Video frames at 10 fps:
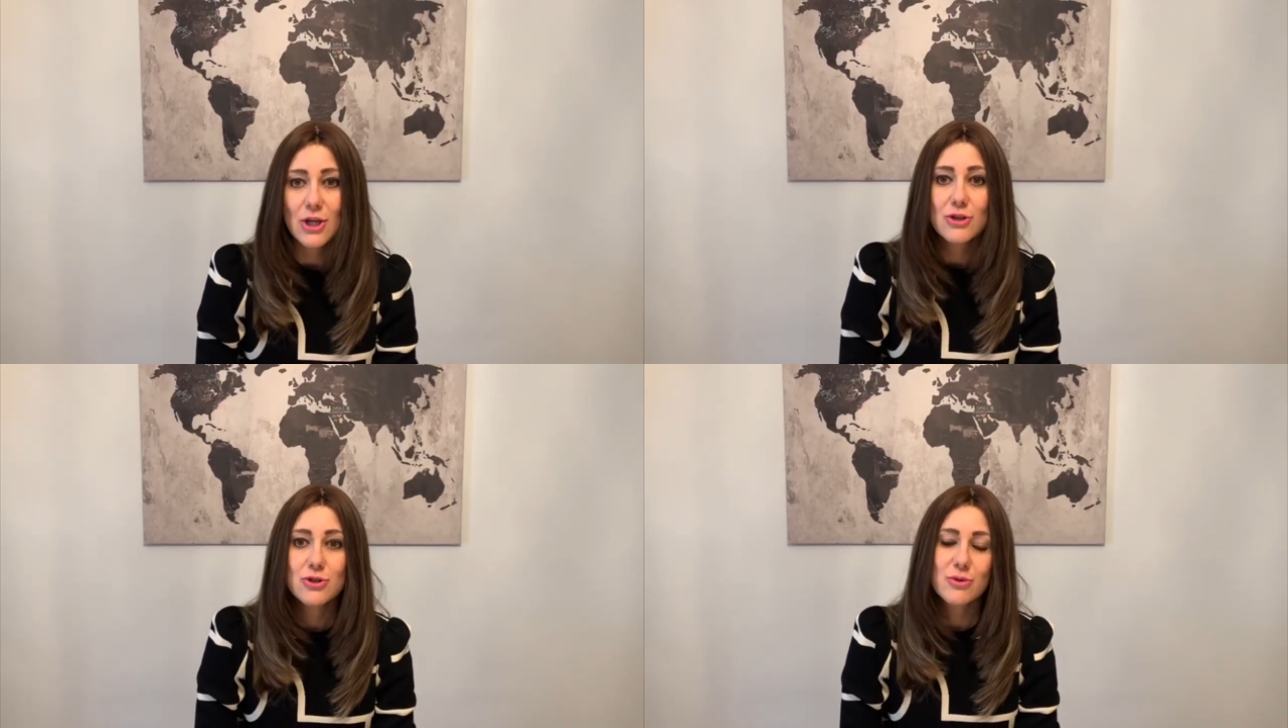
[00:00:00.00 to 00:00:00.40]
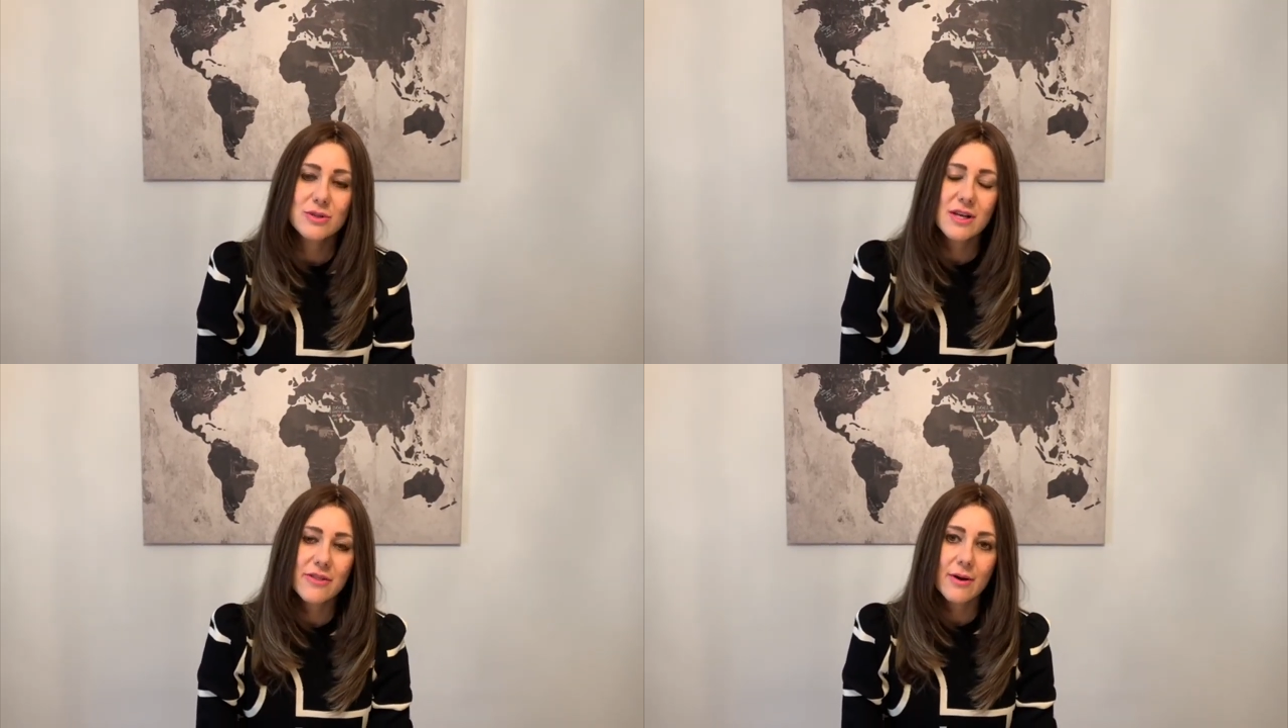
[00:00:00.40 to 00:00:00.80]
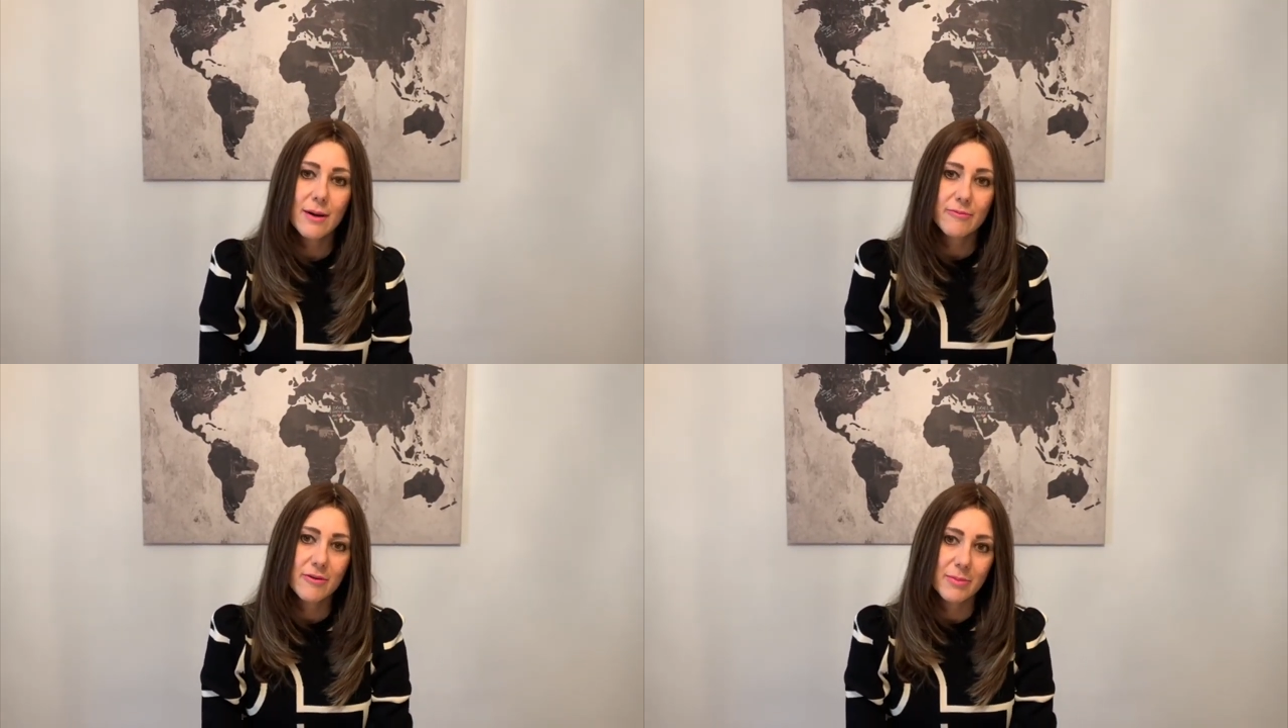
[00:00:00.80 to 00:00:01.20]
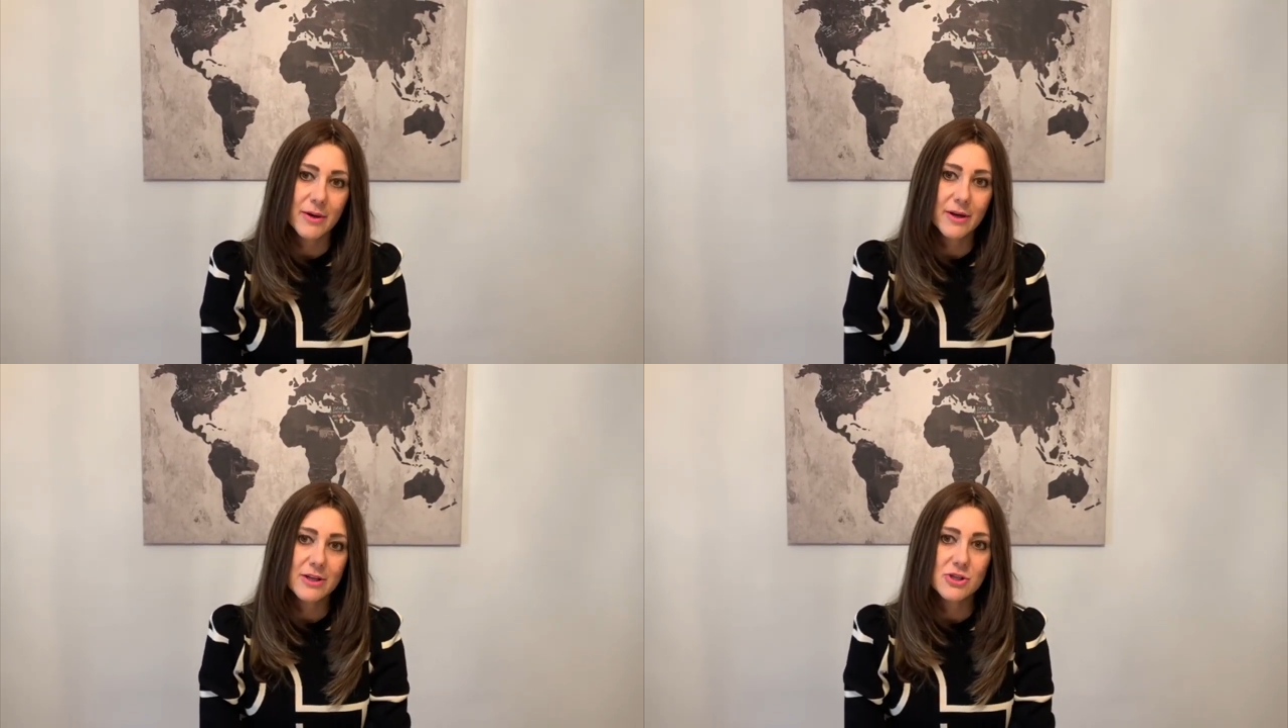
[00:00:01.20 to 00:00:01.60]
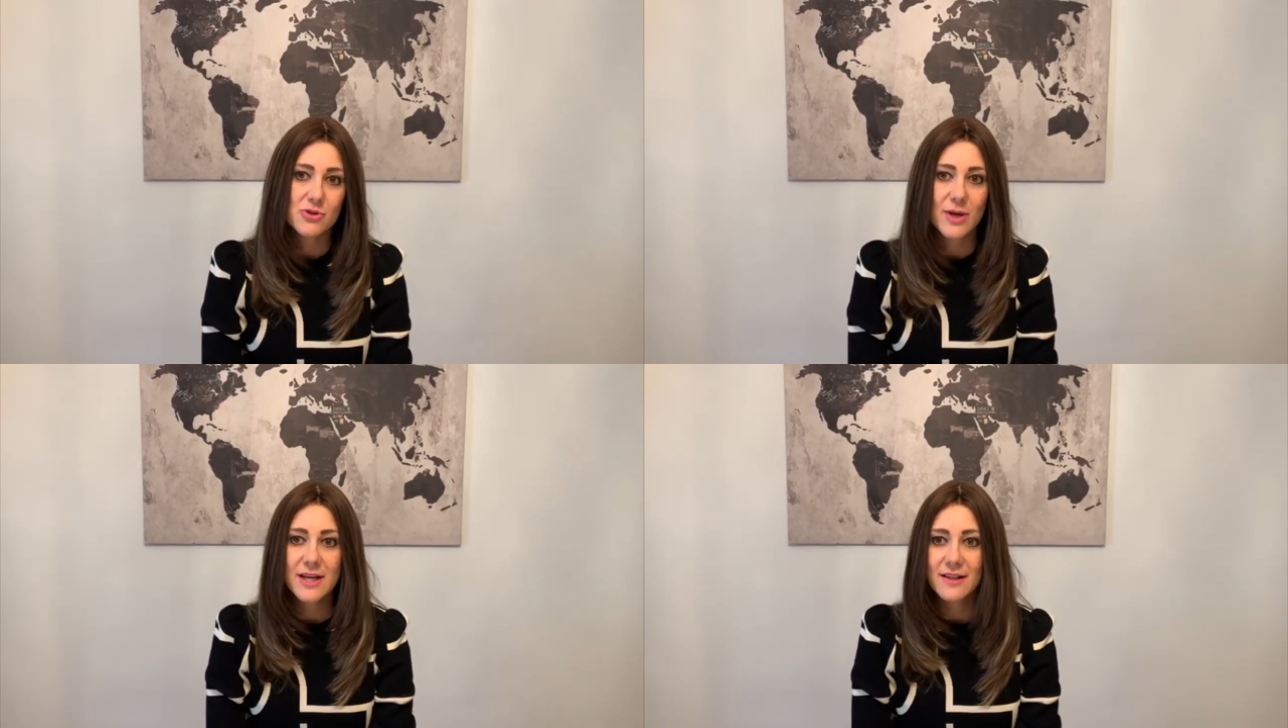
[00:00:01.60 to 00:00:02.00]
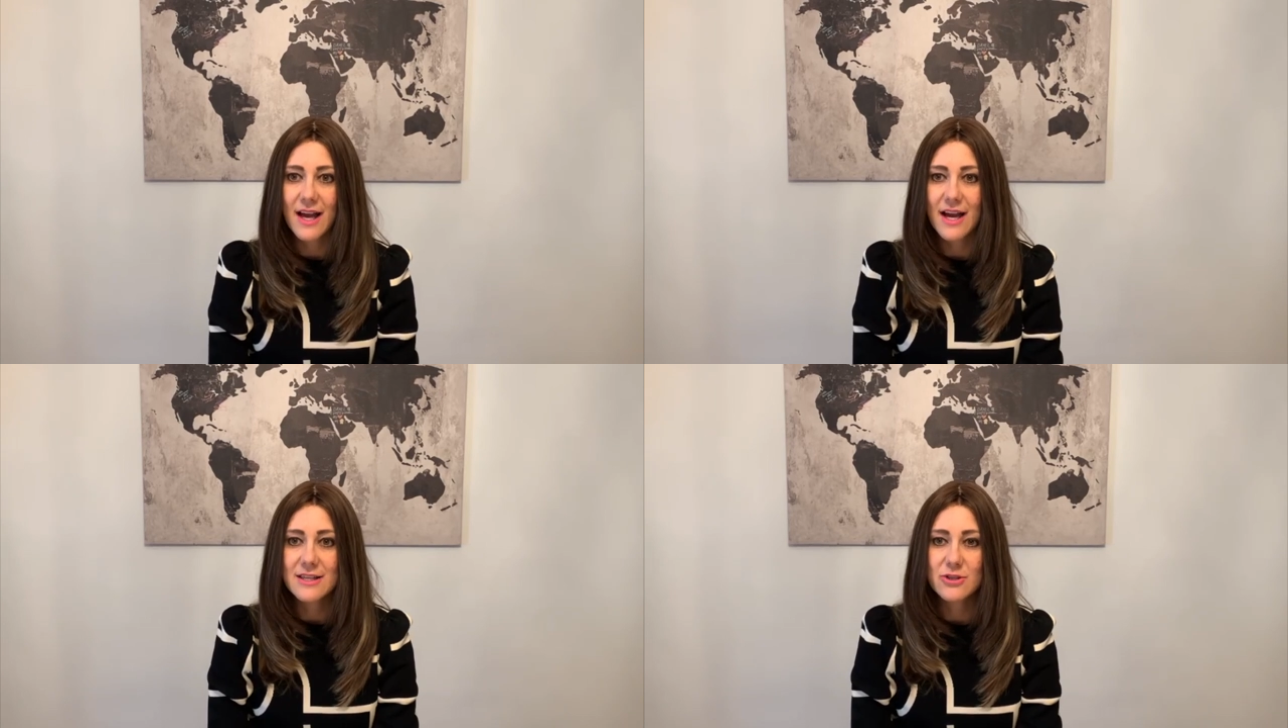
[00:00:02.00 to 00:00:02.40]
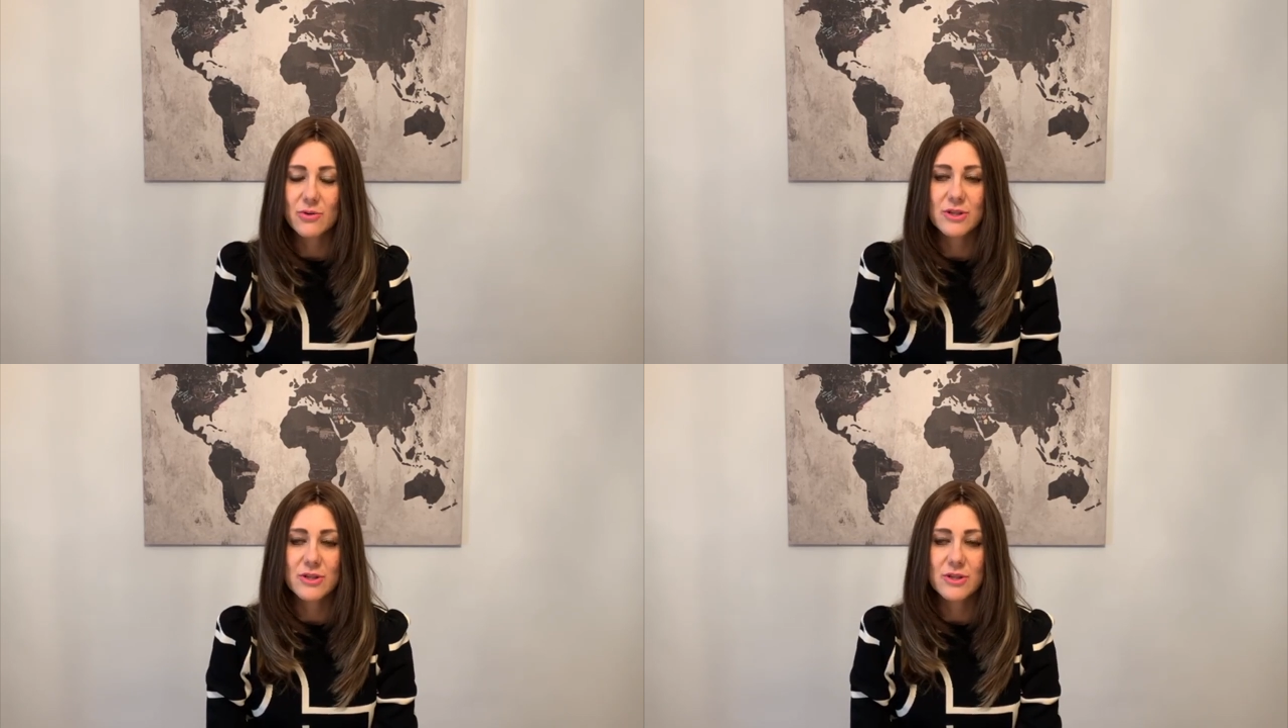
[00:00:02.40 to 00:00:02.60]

Choose another helpful book, join a class,